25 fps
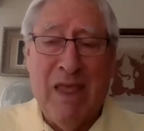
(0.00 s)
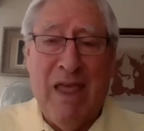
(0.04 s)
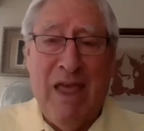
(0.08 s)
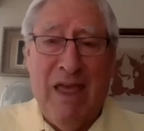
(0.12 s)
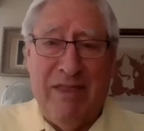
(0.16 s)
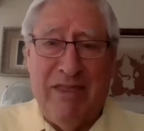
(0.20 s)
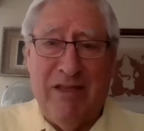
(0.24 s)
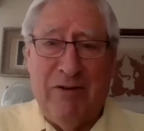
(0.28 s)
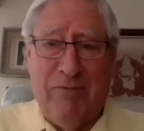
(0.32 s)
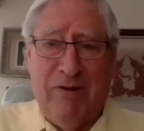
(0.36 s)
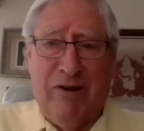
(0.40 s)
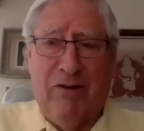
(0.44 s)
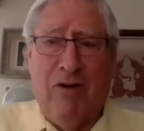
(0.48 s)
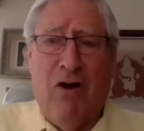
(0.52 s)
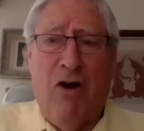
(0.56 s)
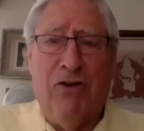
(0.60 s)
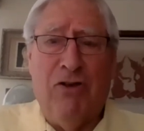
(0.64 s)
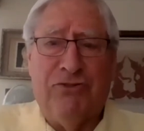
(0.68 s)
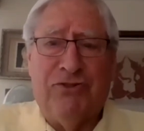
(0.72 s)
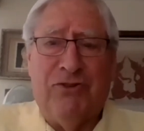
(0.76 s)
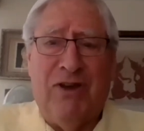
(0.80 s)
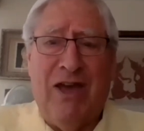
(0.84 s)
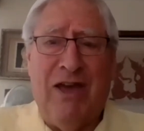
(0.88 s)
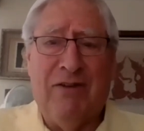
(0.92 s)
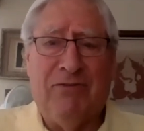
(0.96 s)
that we
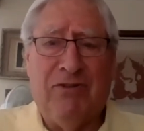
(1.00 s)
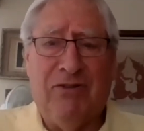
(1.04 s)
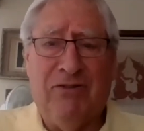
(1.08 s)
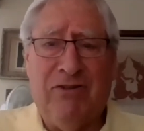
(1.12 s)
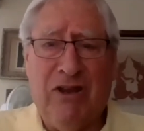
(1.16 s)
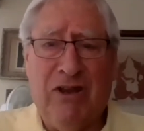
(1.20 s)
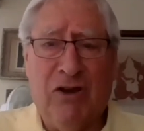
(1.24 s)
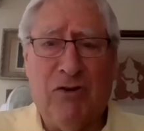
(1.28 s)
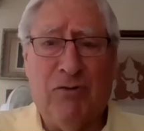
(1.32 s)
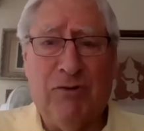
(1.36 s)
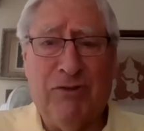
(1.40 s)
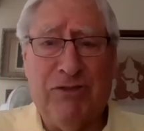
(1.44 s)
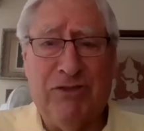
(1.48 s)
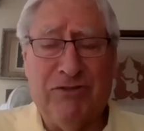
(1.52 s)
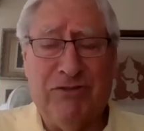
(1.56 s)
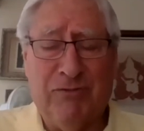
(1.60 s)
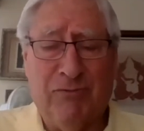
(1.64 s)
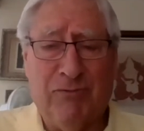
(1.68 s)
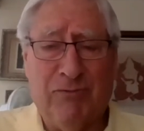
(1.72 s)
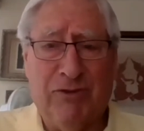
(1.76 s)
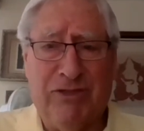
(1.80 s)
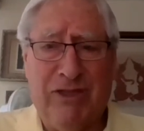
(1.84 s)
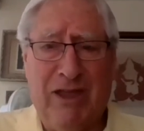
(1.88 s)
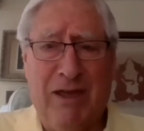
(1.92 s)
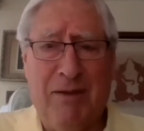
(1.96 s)
also have to deal
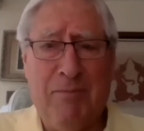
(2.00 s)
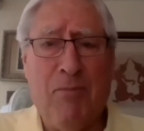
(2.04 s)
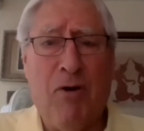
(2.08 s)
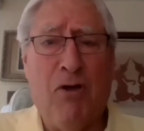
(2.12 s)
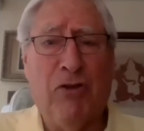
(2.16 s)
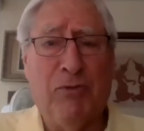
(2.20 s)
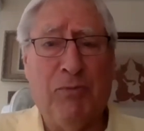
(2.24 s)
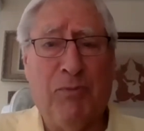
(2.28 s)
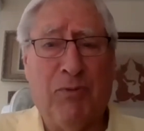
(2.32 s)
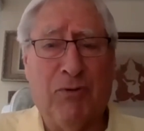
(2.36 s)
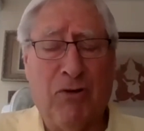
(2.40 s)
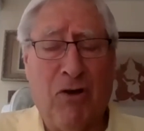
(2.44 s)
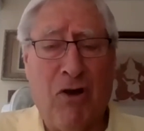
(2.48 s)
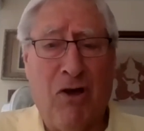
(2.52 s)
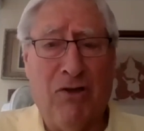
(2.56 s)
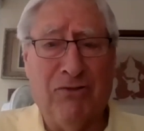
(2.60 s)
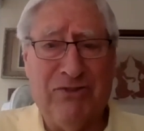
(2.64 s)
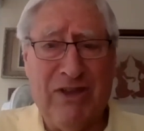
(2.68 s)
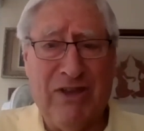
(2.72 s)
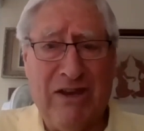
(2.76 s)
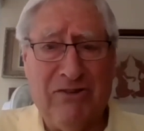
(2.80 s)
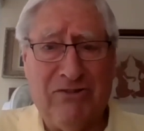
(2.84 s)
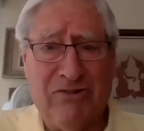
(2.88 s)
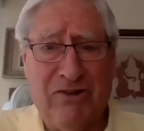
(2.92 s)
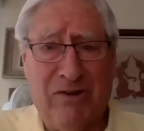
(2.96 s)
with a multiple
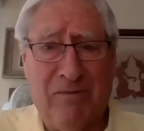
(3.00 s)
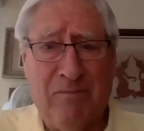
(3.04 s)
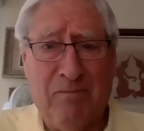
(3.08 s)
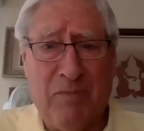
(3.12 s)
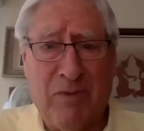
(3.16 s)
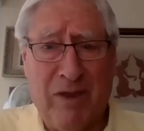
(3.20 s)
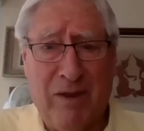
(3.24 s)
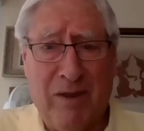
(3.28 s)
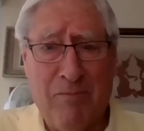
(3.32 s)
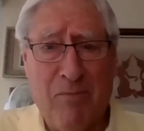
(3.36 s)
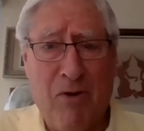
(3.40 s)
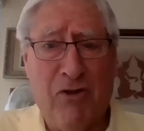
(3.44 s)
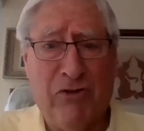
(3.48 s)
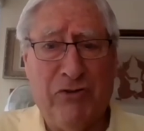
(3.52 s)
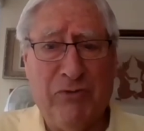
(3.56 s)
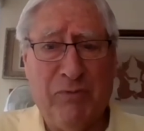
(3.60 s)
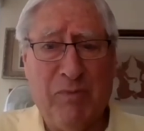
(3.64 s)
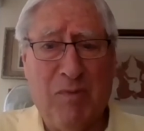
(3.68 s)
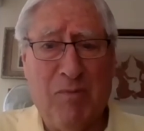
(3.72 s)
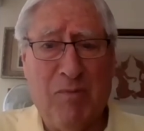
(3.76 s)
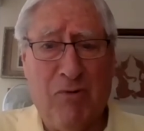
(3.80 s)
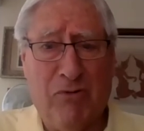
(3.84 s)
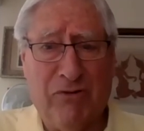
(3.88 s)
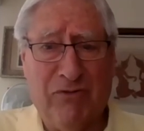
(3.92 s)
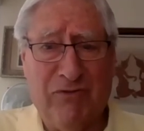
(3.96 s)
causation and multiple
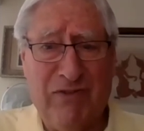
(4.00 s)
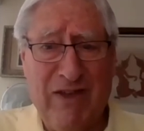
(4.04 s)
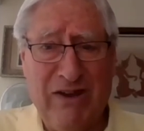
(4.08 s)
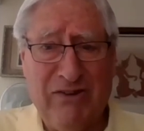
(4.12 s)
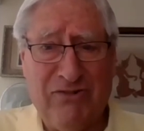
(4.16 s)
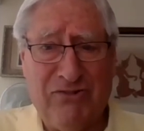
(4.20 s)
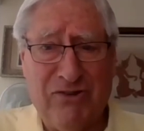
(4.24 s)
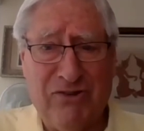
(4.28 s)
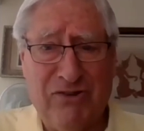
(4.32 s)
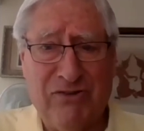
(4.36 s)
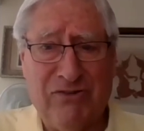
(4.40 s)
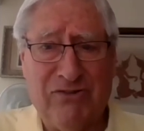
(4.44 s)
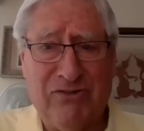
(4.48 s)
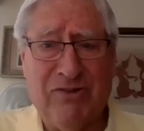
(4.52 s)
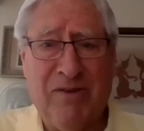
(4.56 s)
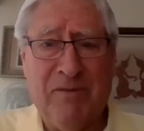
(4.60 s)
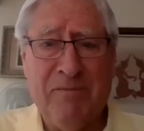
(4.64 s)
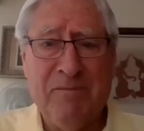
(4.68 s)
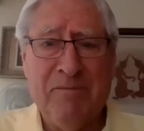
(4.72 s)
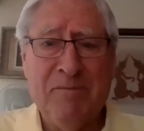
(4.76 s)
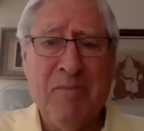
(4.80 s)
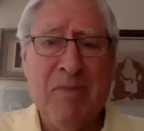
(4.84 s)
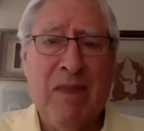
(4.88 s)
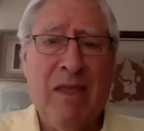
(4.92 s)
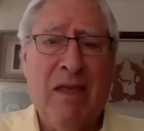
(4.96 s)
motivations,
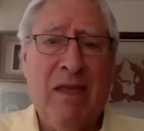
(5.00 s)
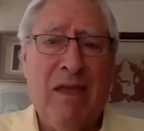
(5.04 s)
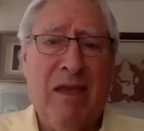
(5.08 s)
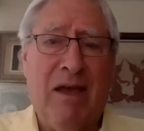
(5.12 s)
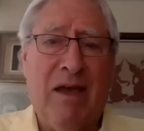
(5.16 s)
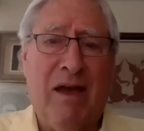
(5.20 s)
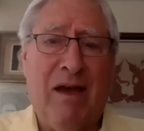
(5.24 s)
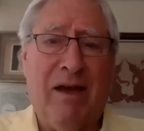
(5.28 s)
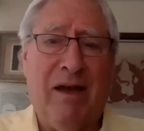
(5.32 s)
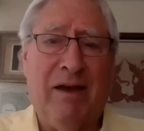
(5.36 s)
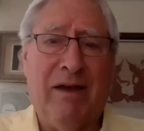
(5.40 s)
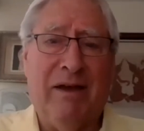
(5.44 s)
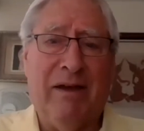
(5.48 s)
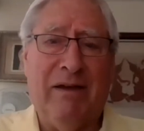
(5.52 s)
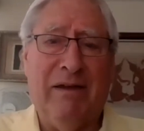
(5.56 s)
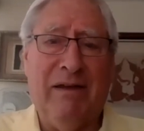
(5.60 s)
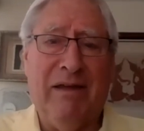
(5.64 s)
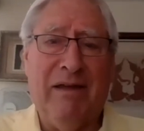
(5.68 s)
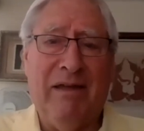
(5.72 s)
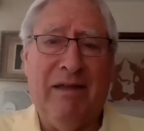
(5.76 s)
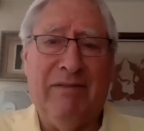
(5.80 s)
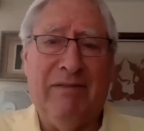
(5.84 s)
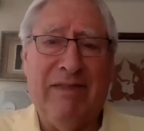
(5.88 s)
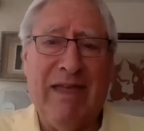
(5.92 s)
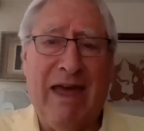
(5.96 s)

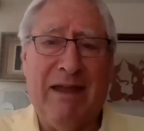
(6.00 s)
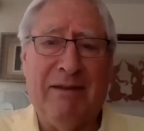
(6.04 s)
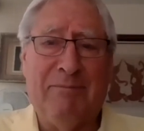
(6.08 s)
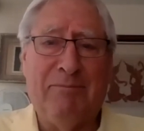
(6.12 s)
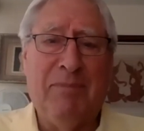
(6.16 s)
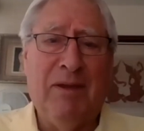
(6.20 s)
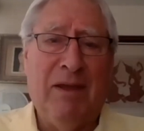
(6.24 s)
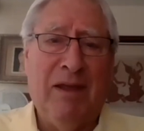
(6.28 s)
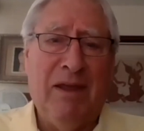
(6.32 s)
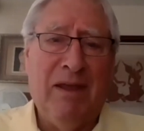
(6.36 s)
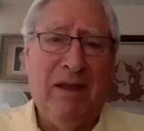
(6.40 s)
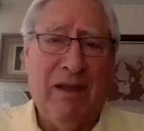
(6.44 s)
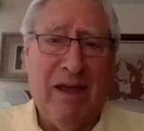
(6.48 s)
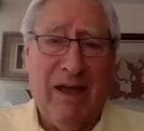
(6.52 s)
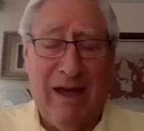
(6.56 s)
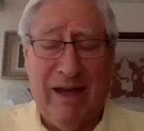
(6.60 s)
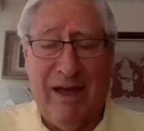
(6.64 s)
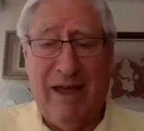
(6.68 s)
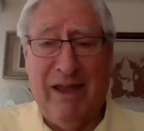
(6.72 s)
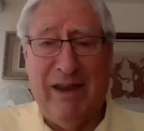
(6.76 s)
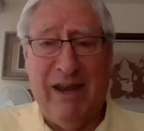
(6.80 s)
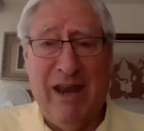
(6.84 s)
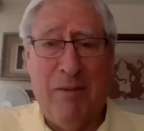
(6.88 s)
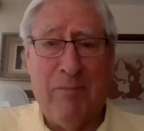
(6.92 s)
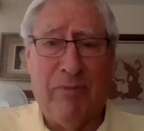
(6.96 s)
that
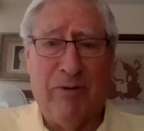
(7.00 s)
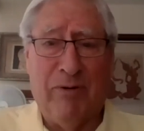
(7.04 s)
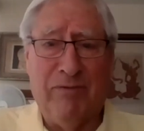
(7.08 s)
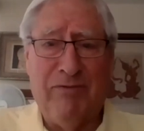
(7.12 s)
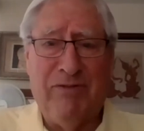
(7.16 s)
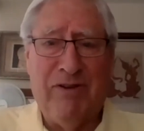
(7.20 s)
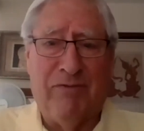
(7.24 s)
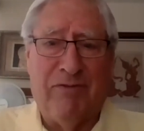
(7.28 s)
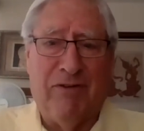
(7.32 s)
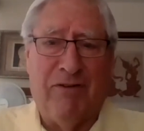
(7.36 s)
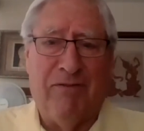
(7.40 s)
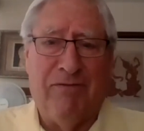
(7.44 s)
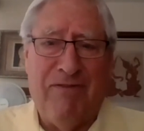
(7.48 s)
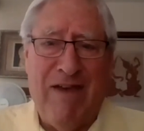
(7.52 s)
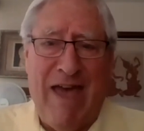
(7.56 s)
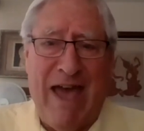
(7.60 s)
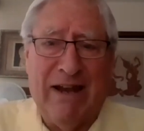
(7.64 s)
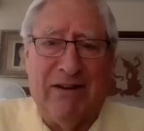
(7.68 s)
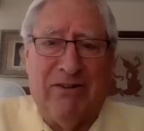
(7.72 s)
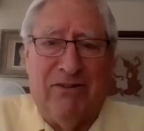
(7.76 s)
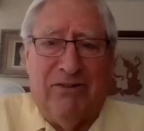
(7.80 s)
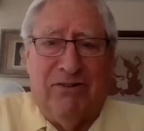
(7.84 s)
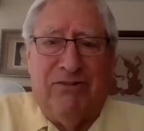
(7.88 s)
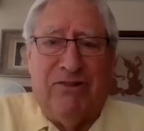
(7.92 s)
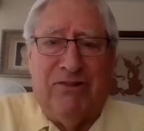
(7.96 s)
a number of different
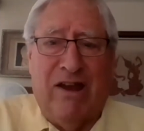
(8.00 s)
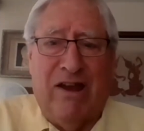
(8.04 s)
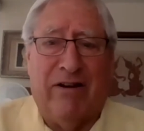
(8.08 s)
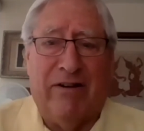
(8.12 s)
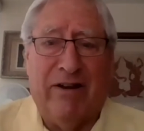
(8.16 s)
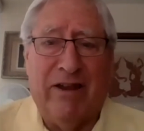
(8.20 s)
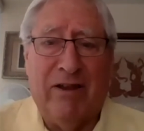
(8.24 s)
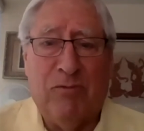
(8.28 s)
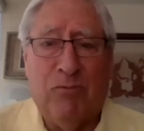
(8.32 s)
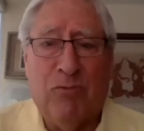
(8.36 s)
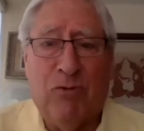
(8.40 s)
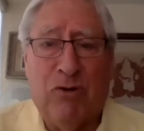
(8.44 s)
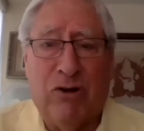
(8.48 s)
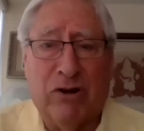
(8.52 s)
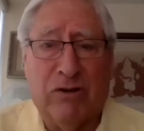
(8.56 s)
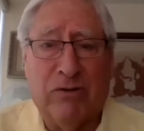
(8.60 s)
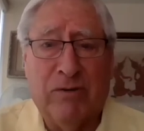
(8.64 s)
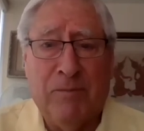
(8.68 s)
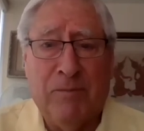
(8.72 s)
factors are at work.